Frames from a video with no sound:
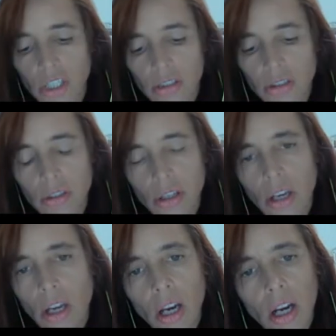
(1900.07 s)
So
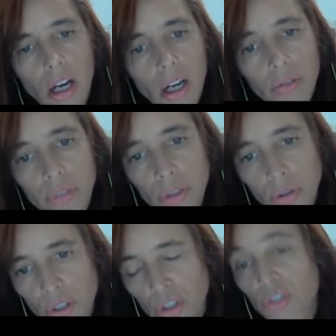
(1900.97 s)

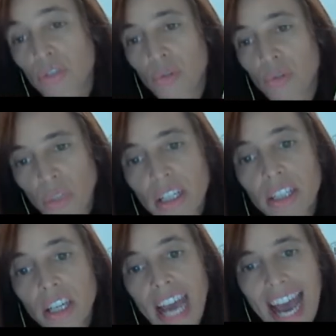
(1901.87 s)
researchers
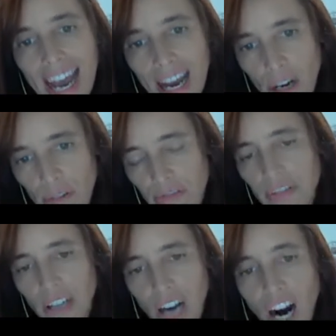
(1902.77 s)
really have
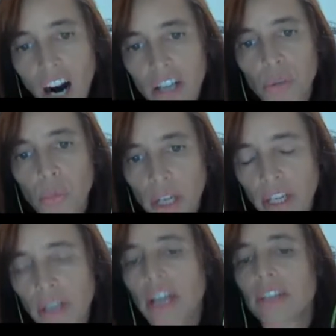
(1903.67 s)
a hard
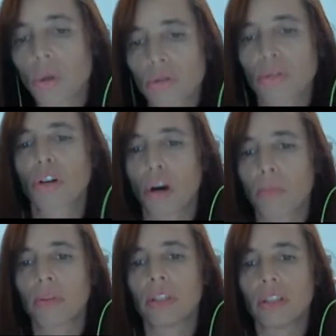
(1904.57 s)
way, and also
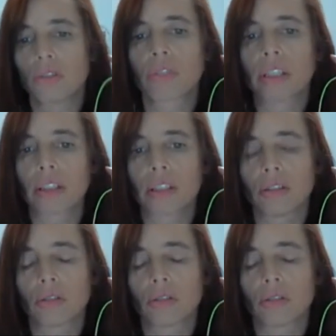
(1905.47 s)
companies really,